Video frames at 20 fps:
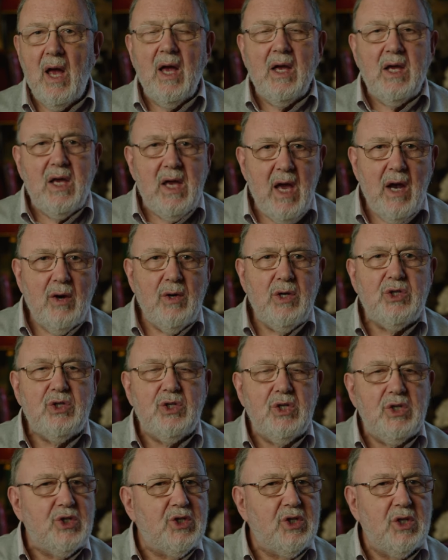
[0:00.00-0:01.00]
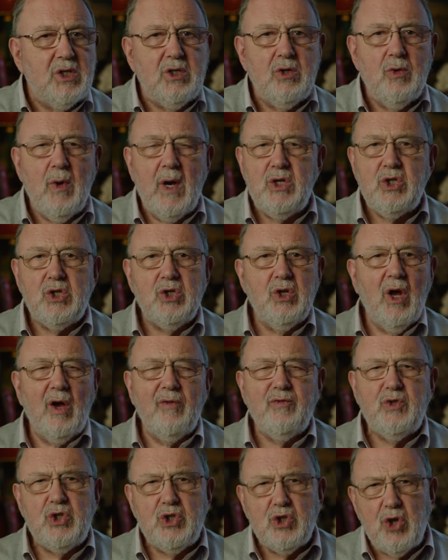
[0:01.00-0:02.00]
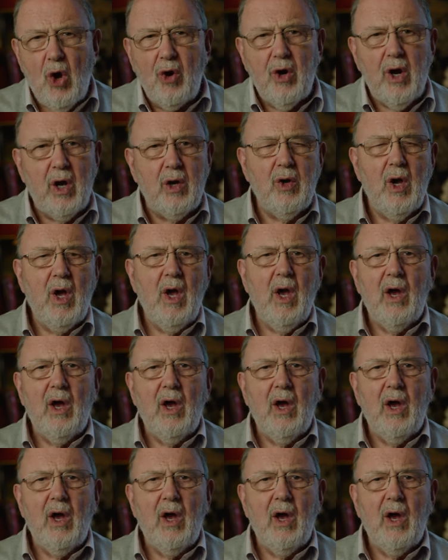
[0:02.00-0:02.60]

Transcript: here is this situation of sorrow,